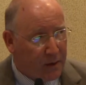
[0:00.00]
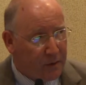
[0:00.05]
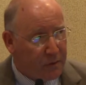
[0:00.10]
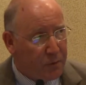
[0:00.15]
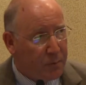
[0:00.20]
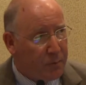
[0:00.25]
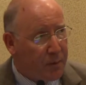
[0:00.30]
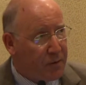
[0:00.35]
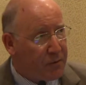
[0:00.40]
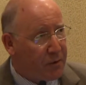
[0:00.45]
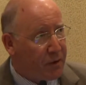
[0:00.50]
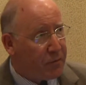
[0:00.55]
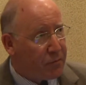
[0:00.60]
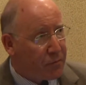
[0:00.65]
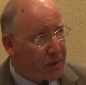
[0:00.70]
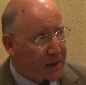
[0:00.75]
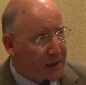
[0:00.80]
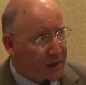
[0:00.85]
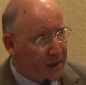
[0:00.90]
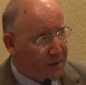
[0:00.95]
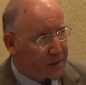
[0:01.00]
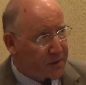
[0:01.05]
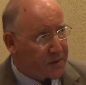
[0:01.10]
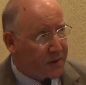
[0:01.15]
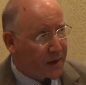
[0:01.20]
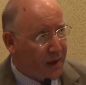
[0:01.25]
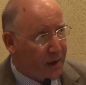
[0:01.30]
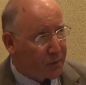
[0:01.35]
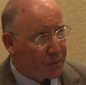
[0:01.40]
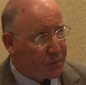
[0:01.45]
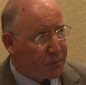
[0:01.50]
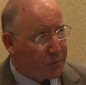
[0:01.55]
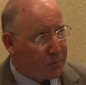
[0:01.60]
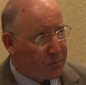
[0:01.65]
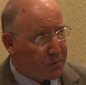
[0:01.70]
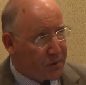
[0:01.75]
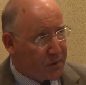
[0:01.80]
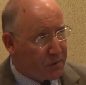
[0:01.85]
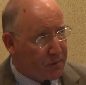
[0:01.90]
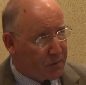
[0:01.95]
numeric rating scale
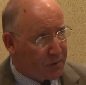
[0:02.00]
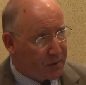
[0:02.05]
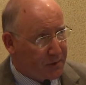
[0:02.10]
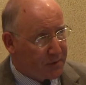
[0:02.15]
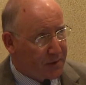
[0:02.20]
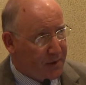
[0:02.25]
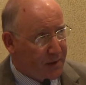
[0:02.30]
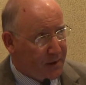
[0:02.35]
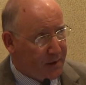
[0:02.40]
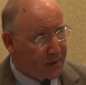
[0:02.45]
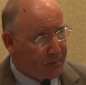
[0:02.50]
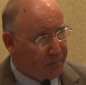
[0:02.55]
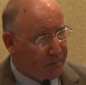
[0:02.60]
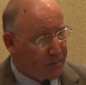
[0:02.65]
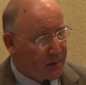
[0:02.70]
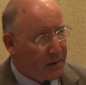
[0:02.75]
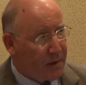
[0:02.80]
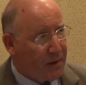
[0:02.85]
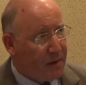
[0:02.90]
from 0 to 10.